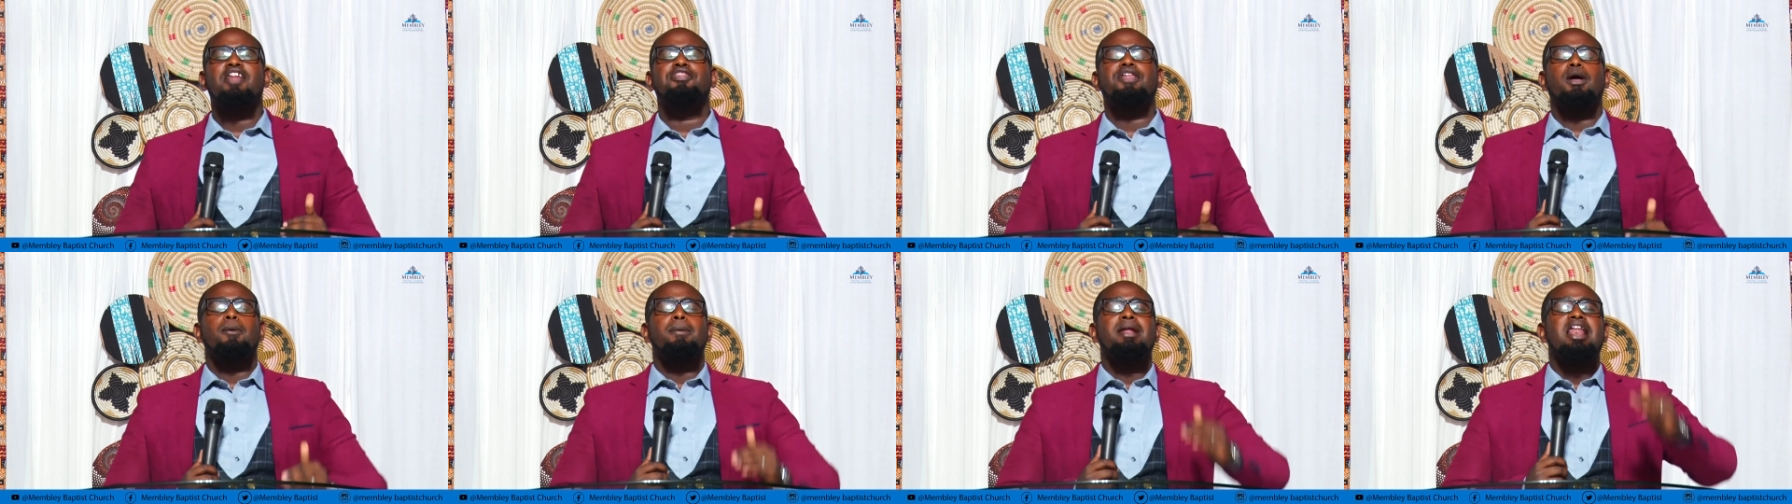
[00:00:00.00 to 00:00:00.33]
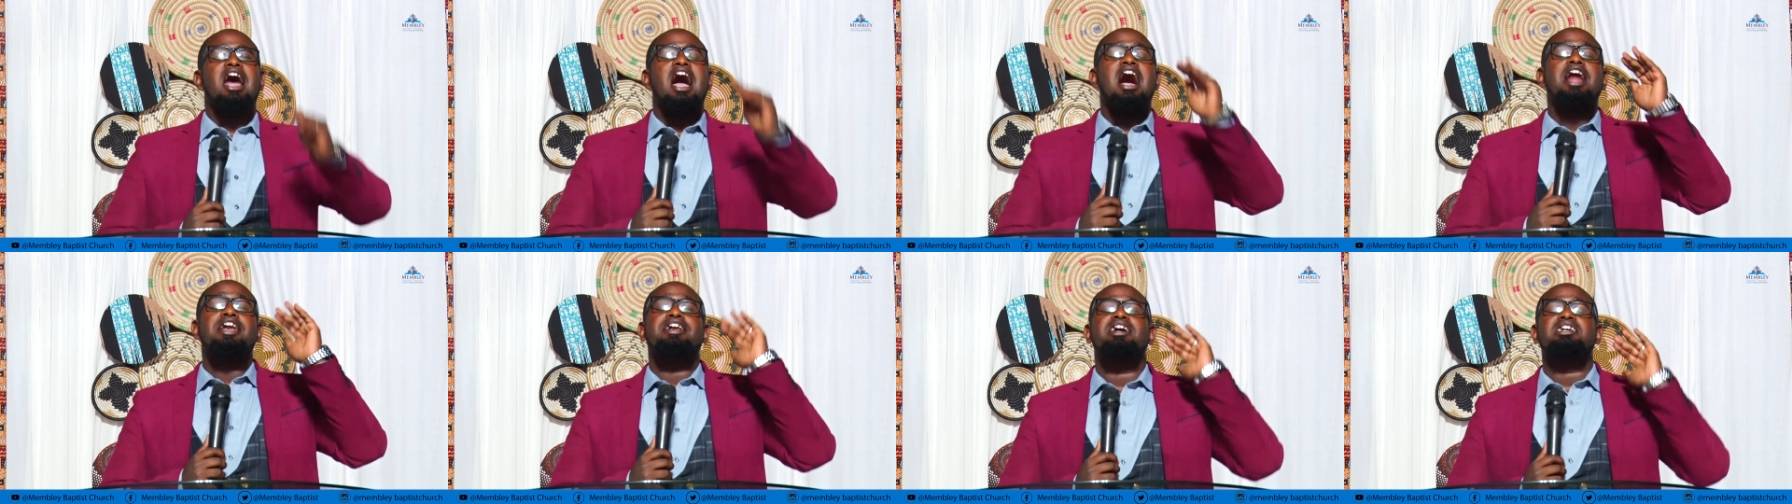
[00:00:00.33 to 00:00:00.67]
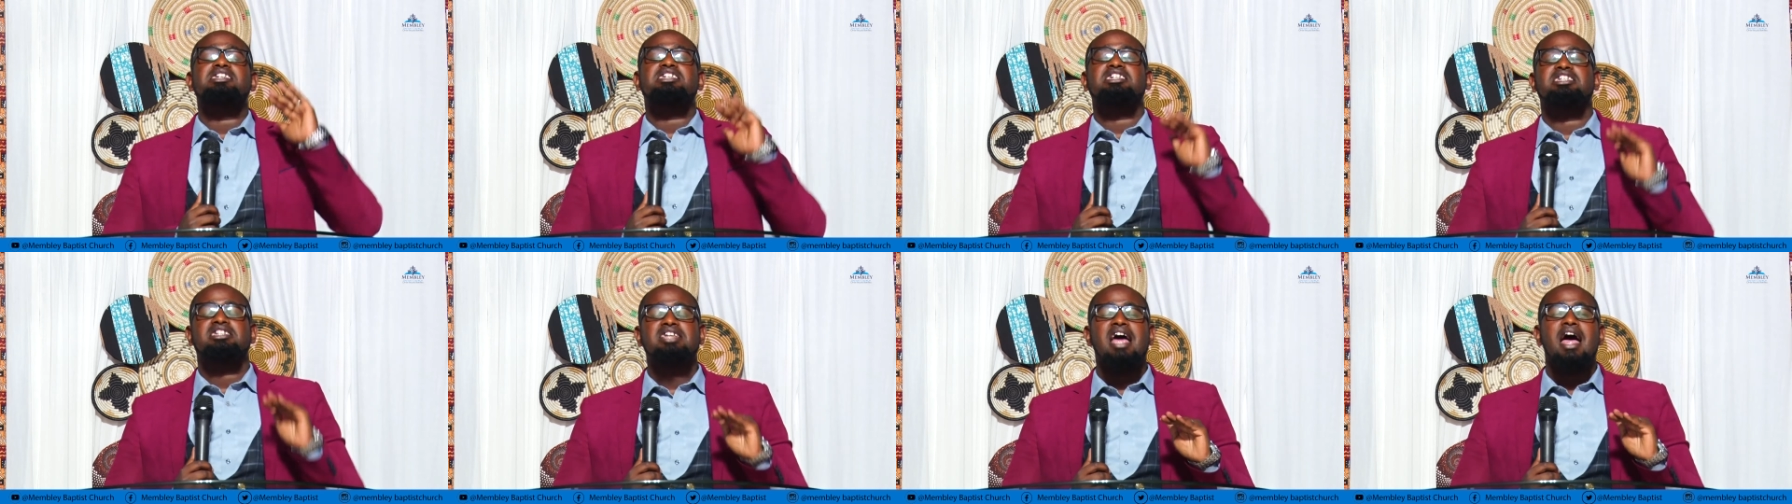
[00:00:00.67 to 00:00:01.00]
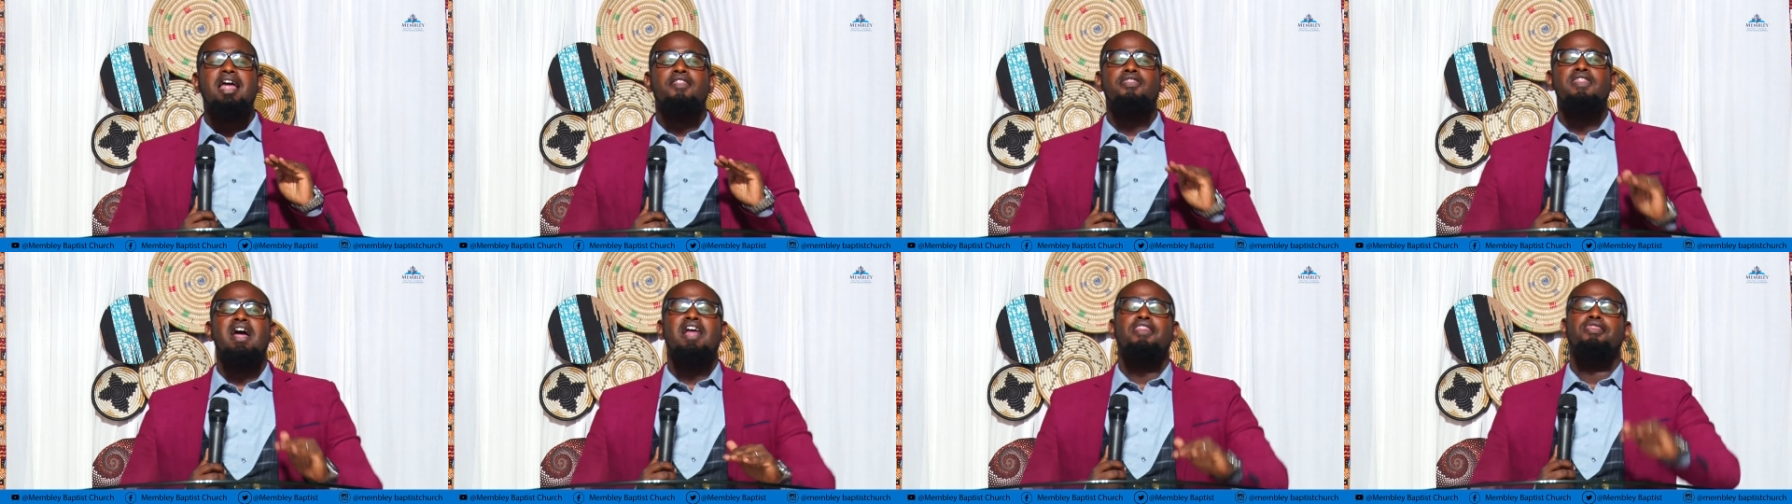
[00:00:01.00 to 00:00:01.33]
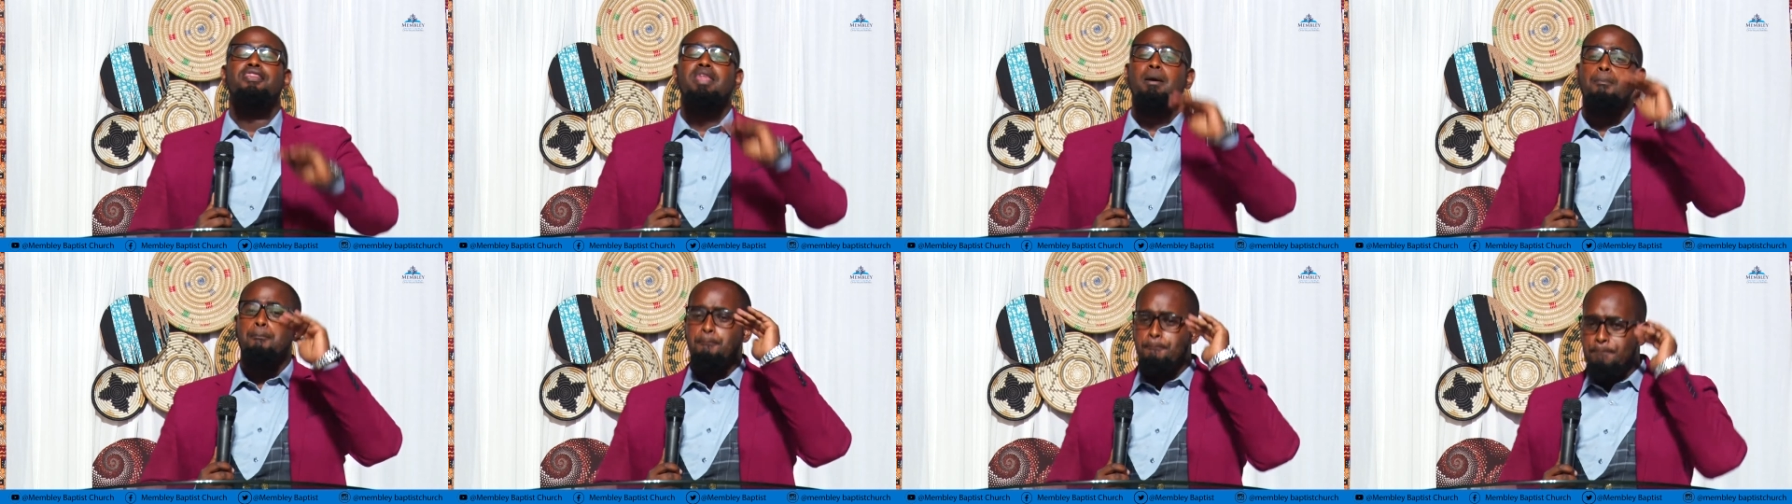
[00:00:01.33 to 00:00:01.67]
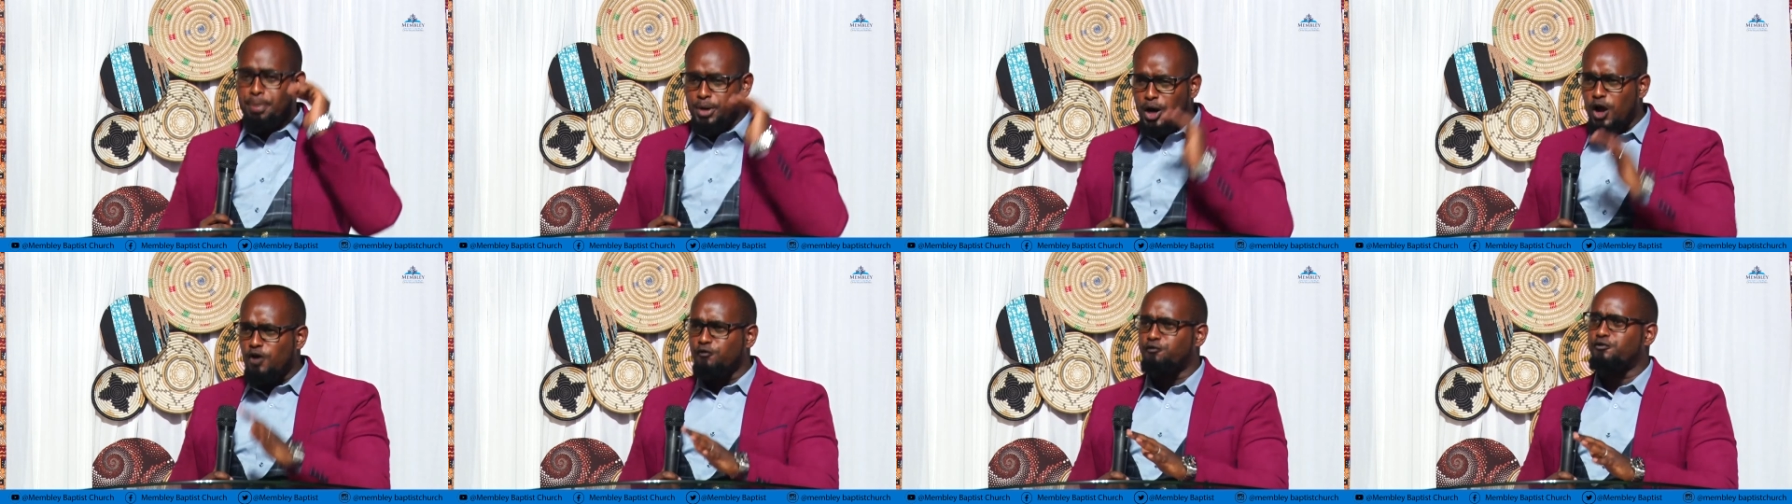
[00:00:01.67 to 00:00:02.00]
they will understand that the
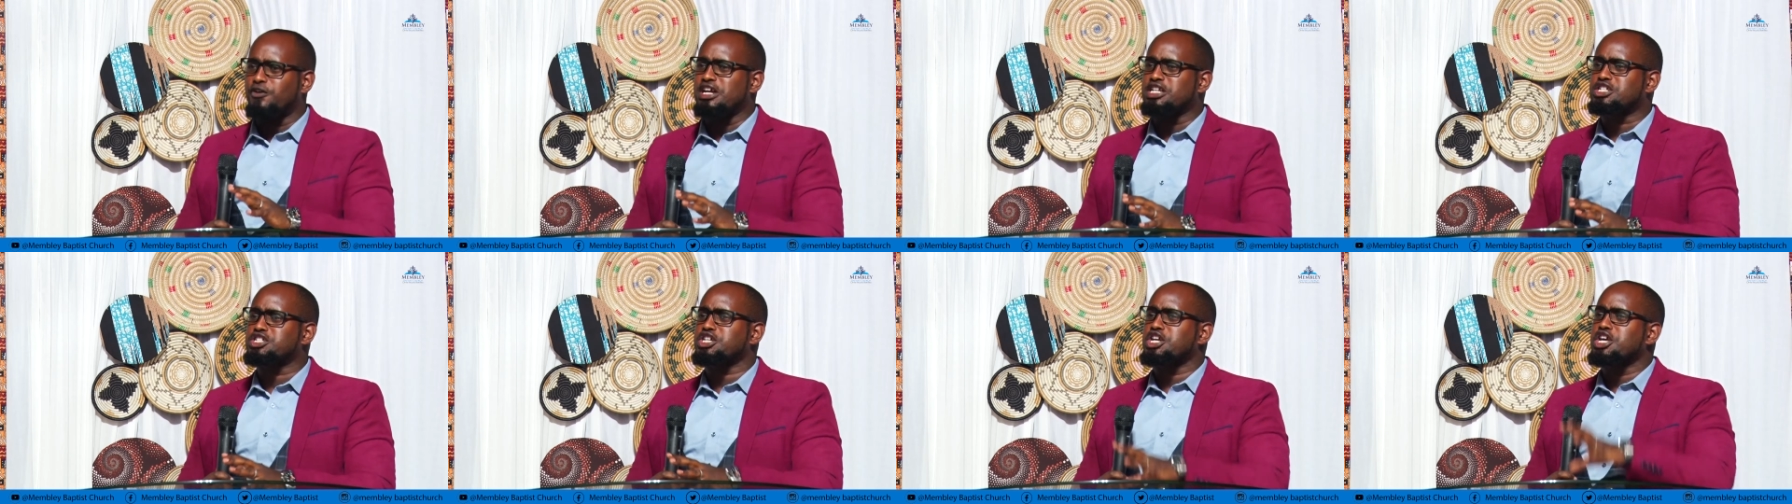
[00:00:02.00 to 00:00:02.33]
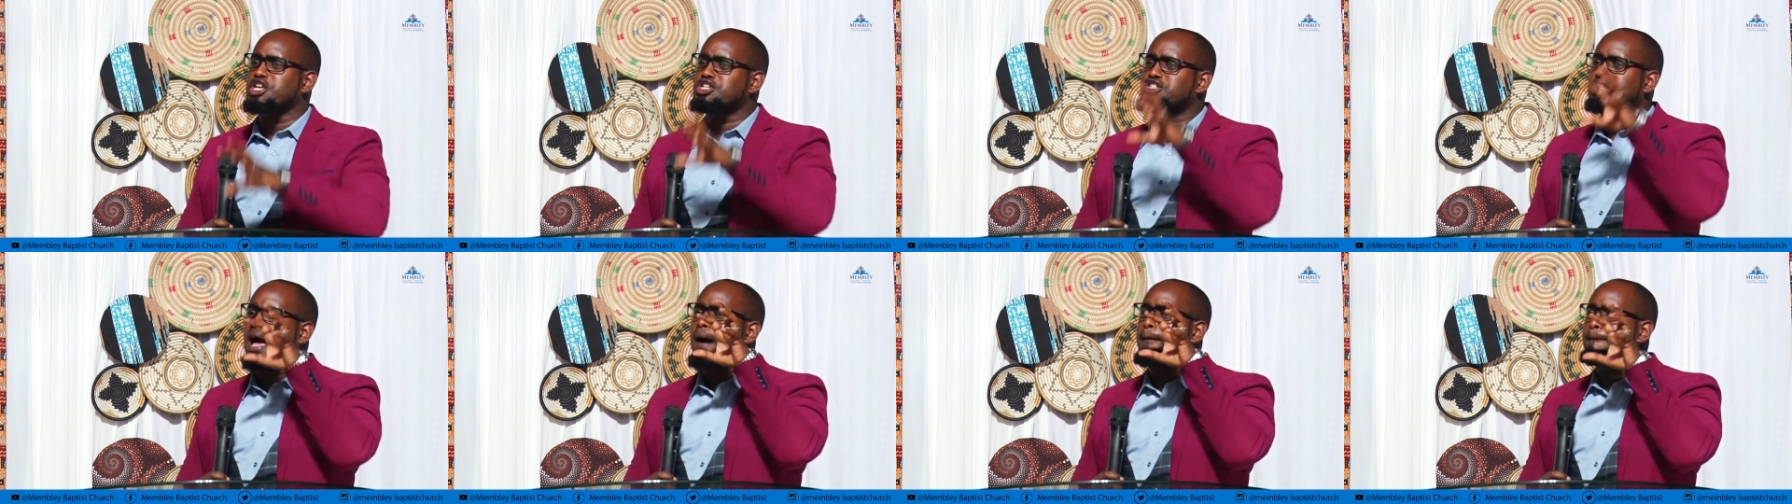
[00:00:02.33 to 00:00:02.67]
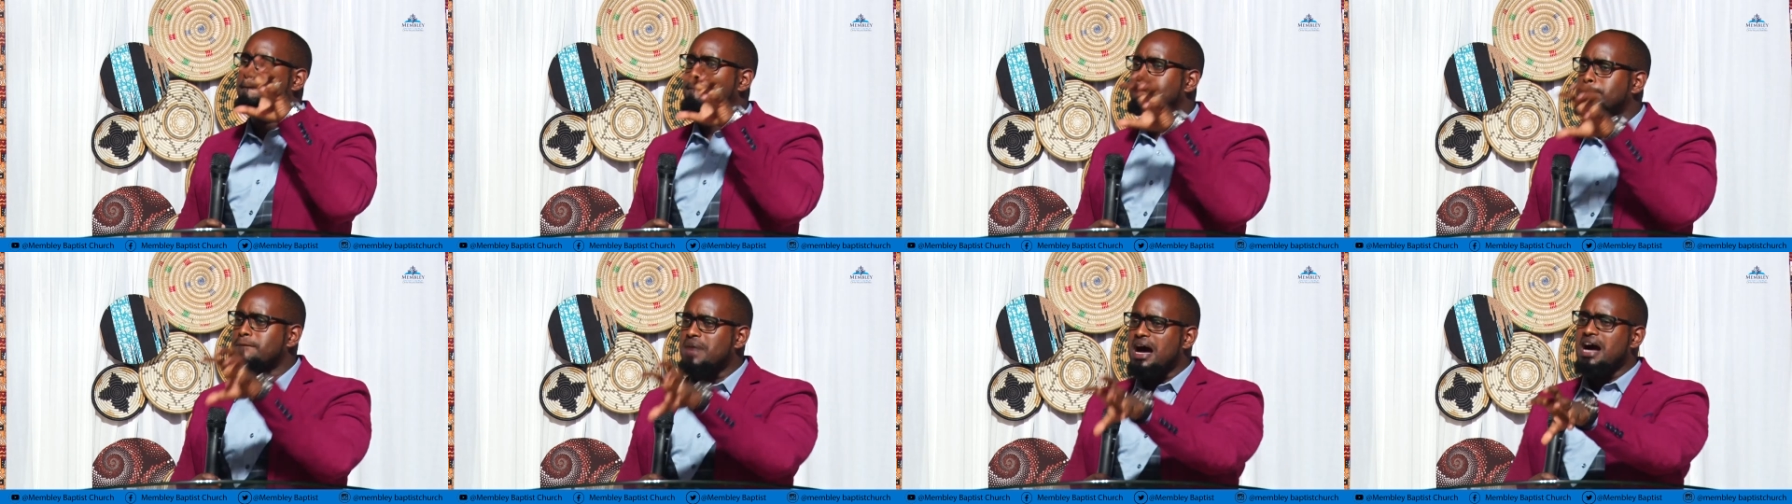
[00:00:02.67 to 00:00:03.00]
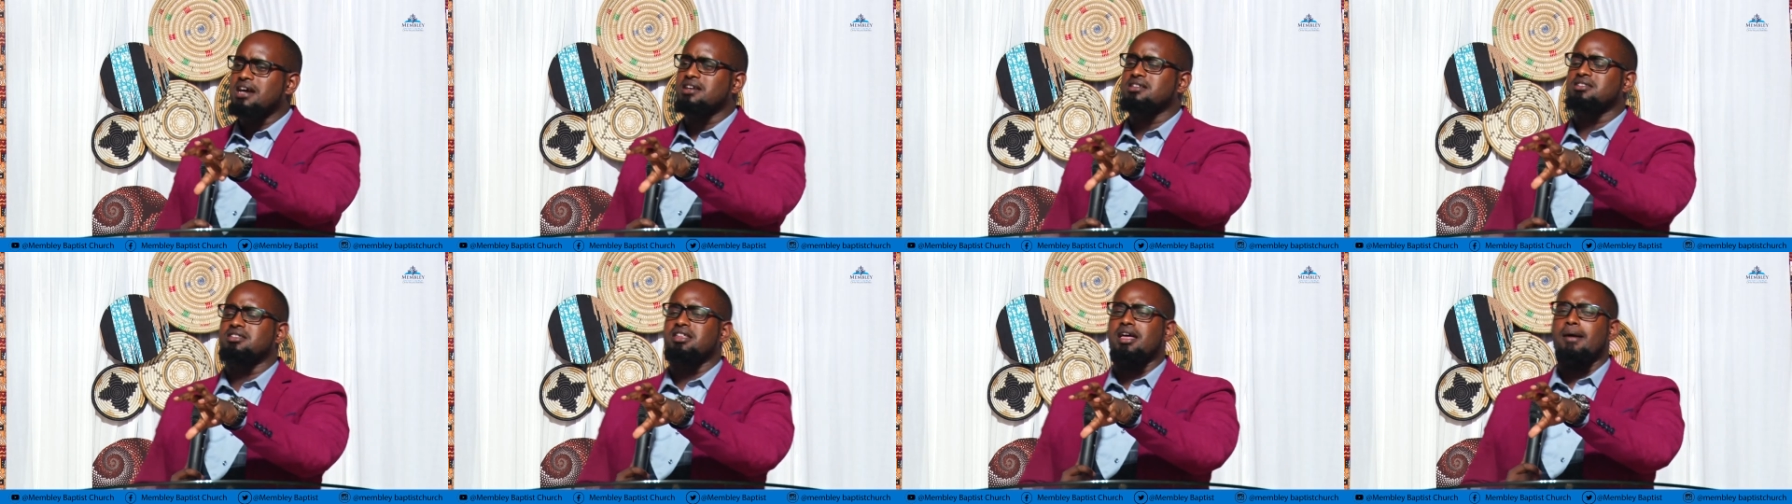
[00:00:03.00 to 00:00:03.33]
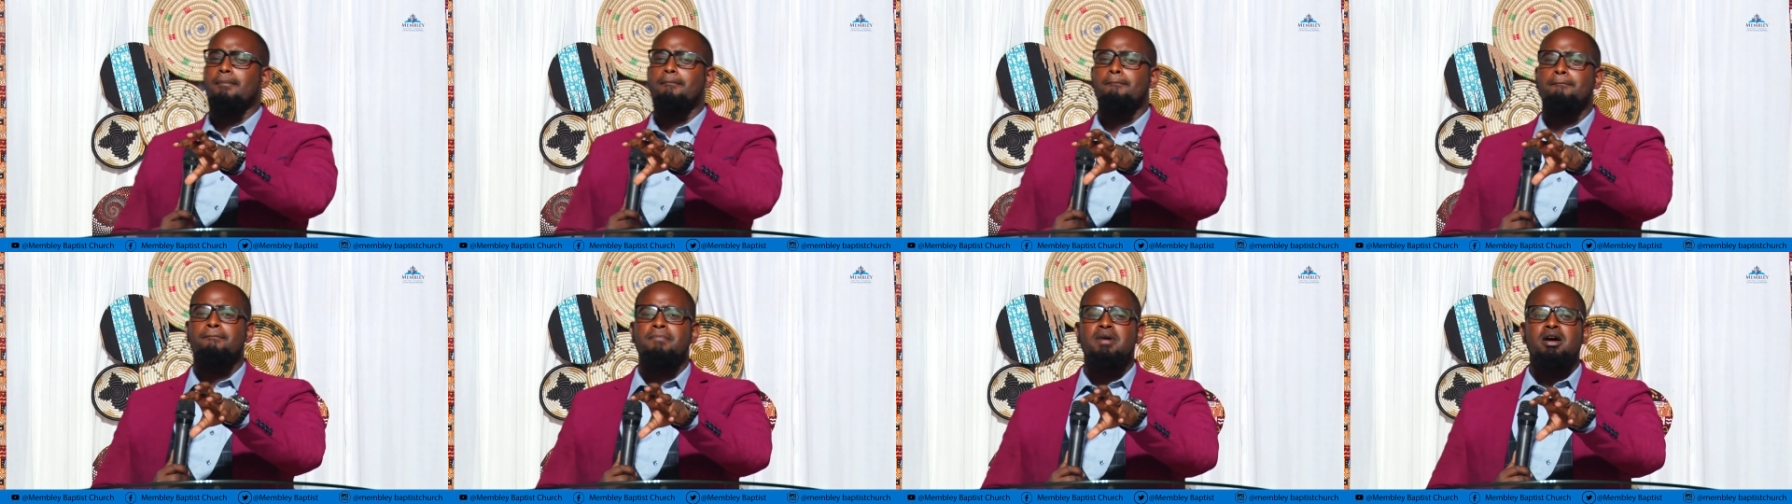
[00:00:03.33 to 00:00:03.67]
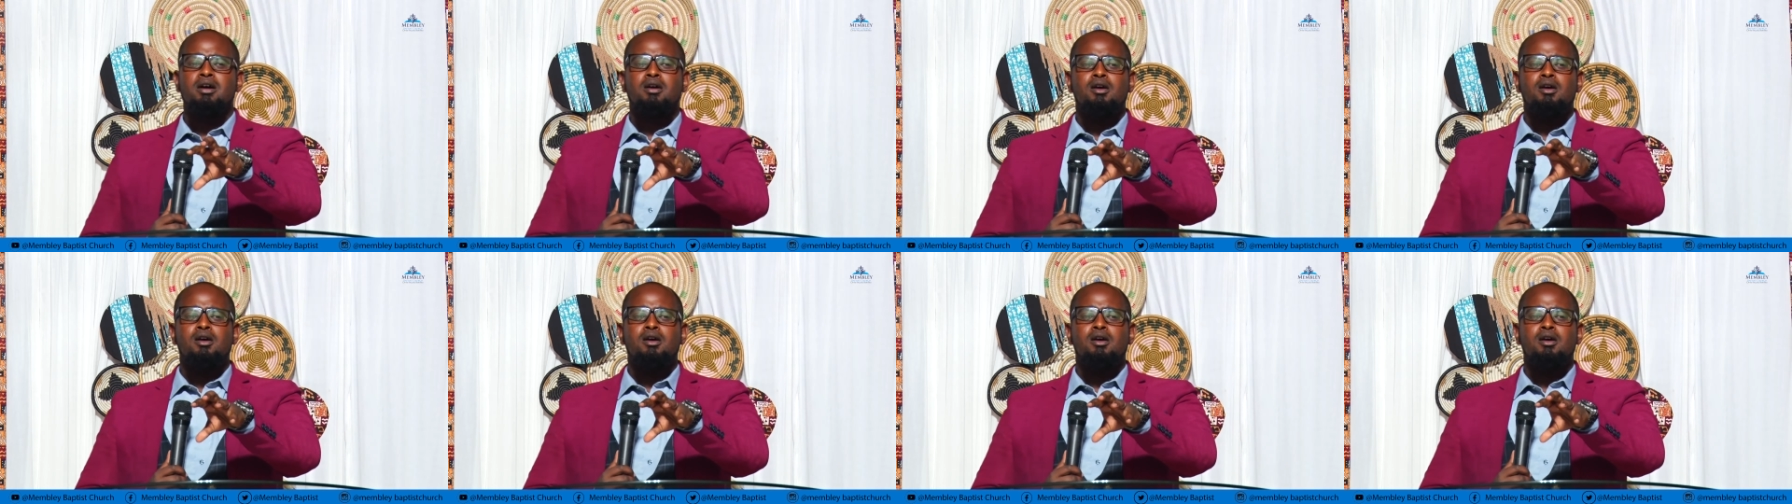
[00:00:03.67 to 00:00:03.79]
prophet is among them.